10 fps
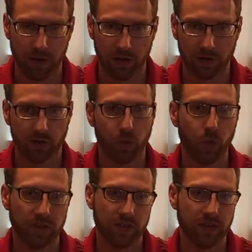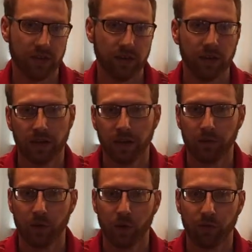uh, twisting
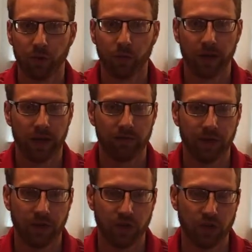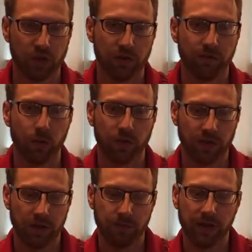maneuver where you have like a shear
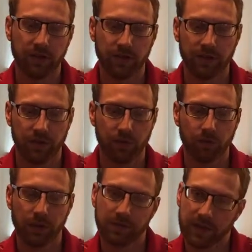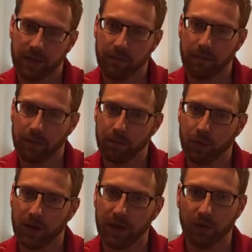force and it basically just rips that
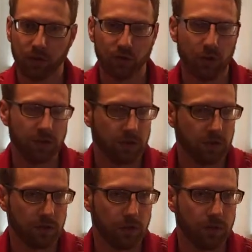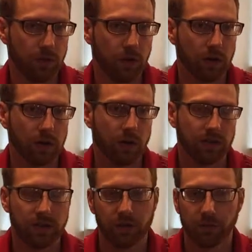membrane or stretches it too far,
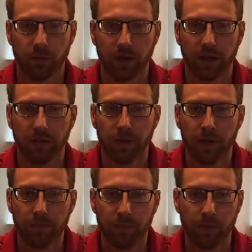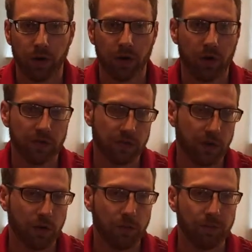causing a sprain. But
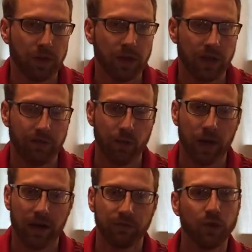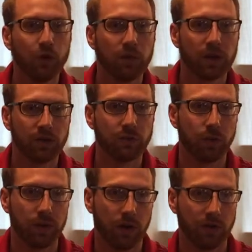also, if you have too much
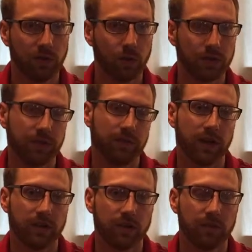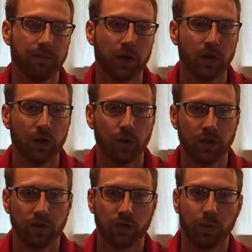what we call dorsiflexion,
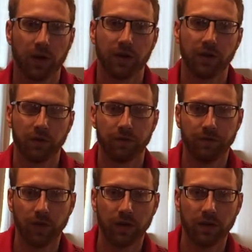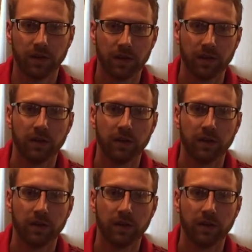which is where your foot,